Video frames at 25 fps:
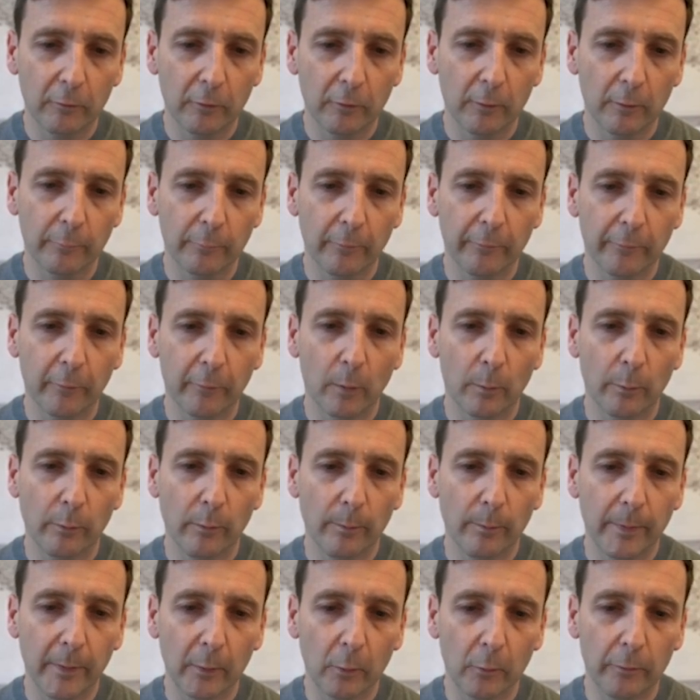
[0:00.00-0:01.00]
the top of the
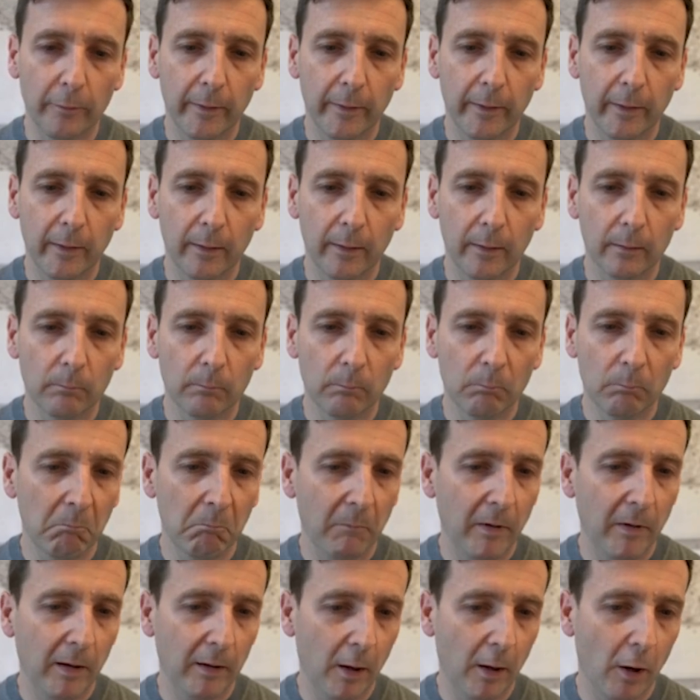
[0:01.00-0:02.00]
building. It
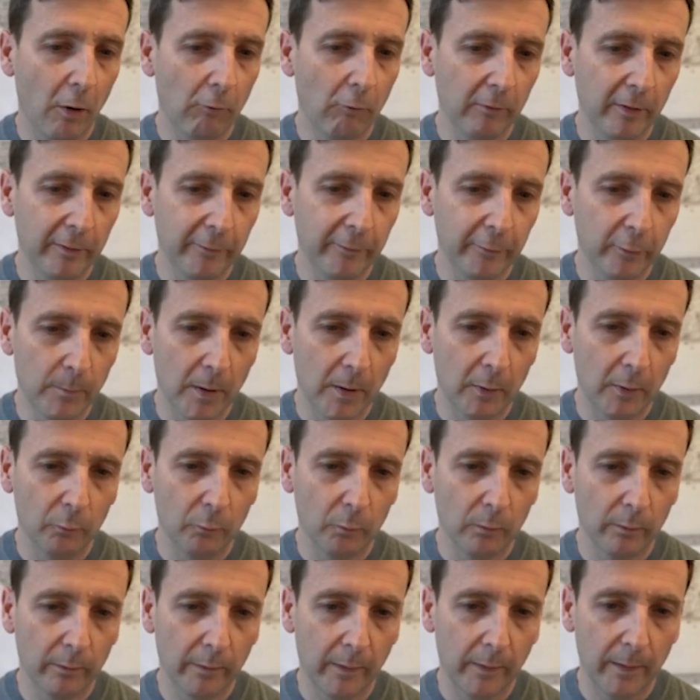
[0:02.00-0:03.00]
can't really do much with that.